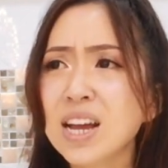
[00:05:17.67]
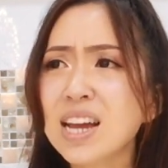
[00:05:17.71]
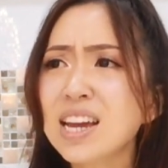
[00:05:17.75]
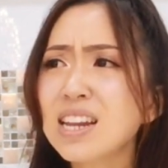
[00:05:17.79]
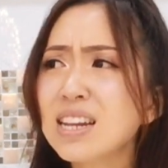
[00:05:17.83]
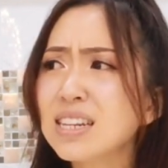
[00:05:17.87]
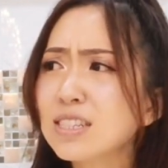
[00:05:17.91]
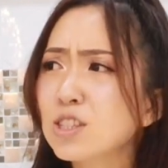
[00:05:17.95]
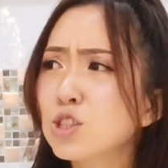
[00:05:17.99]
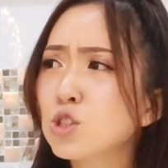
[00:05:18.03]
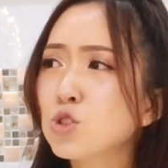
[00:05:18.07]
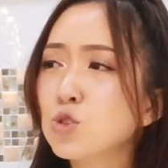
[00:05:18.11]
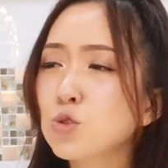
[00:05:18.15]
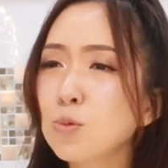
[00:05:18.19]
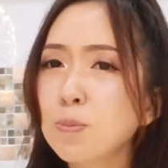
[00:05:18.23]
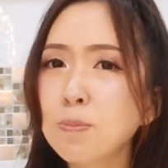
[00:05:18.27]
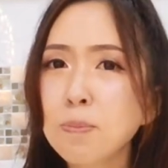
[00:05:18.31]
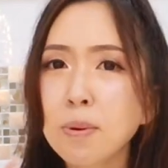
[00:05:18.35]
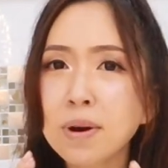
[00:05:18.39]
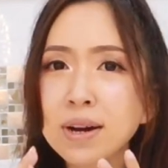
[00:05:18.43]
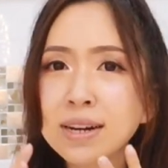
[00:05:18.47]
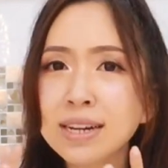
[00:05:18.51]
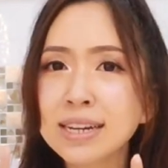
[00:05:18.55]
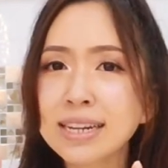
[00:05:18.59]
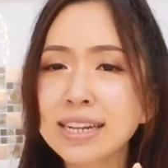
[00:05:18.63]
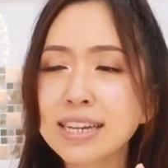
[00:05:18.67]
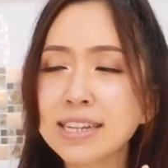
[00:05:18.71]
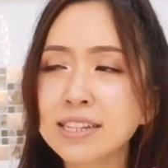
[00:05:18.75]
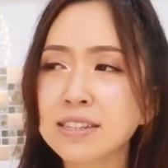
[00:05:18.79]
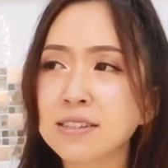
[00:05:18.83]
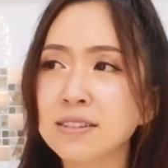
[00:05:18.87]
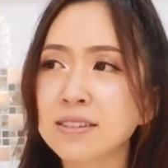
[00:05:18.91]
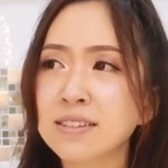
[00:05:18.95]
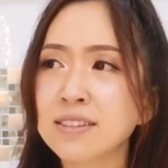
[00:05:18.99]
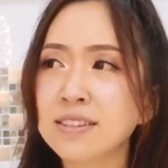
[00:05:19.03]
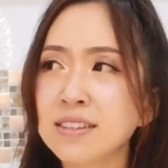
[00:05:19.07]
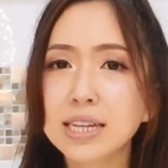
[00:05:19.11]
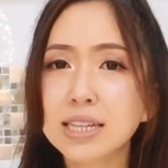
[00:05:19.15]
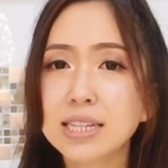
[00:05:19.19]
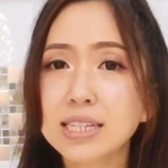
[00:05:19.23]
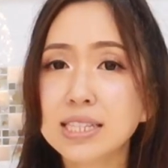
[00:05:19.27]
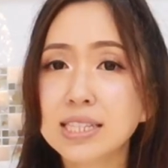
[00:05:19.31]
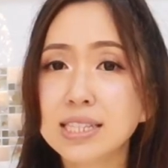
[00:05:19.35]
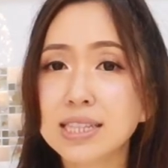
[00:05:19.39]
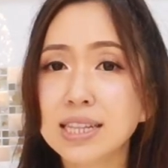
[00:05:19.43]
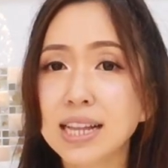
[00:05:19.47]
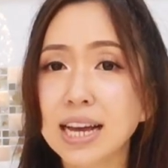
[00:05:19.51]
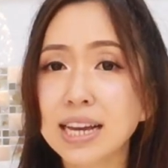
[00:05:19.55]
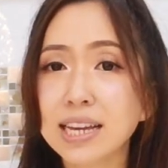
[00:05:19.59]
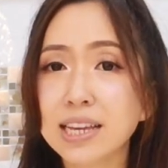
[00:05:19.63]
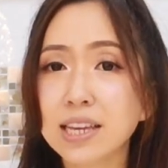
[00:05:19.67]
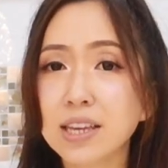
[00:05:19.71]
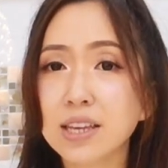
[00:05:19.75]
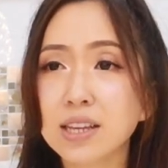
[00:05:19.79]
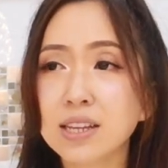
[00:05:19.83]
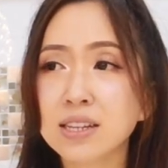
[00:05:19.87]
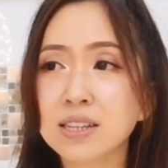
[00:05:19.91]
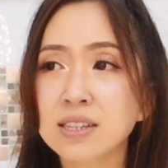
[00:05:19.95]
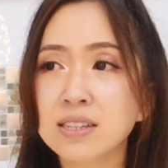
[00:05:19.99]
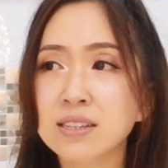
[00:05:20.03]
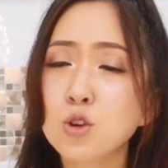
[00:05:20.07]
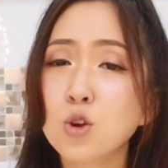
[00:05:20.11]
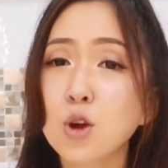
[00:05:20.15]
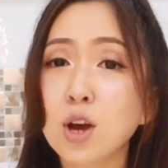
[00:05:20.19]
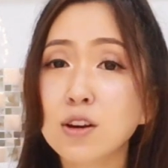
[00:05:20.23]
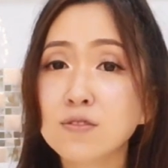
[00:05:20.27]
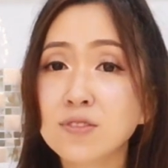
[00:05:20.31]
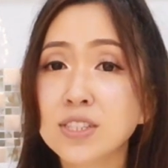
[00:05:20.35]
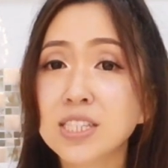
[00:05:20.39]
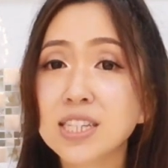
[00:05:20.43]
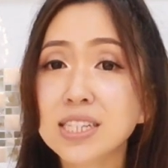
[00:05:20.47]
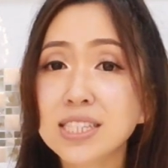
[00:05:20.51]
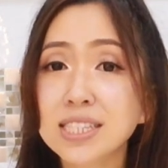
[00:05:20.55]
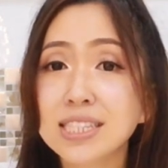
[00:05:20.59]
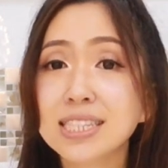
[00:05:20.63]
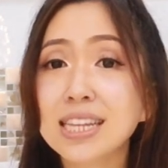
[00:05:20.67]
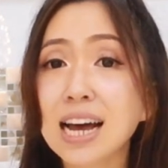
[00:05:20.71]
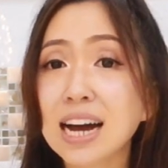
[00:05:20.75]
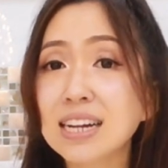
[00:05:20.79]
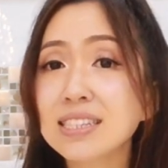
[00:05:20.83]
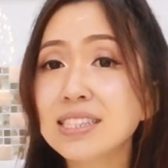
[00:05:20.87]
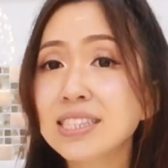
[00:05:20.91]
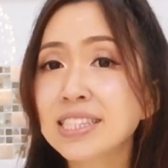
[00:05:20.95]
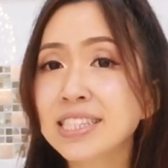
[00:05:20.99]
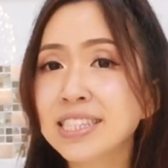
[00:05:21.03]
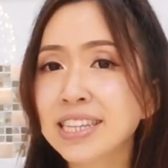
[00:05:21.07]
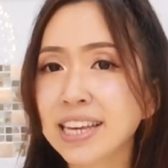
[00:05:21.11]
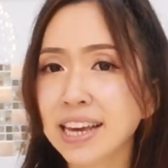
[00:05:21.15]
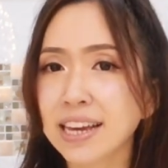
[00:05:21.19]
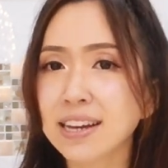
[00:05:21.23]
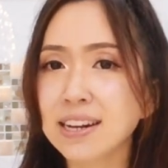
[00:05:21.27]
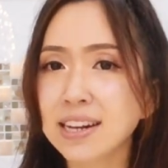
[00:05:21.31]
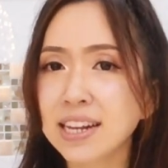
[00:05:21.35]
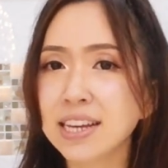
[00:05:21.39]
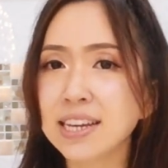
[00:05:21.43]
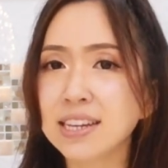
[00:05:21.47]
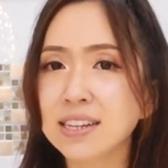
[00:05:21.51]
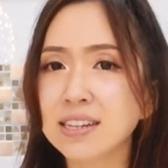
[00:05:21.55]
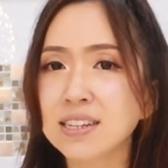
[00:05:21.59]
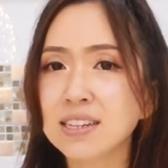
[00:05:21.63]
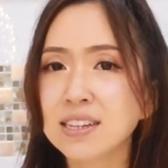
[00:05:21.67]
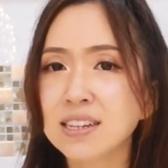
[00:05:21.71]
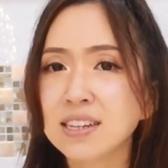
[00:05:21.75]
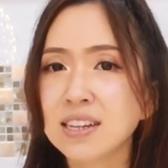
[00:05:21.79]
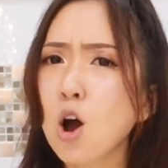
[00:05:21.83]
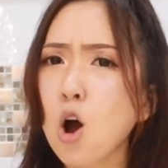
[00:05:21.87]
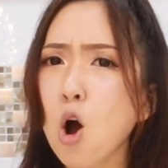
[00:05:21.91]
it is super clean. It is like you have just done scaling.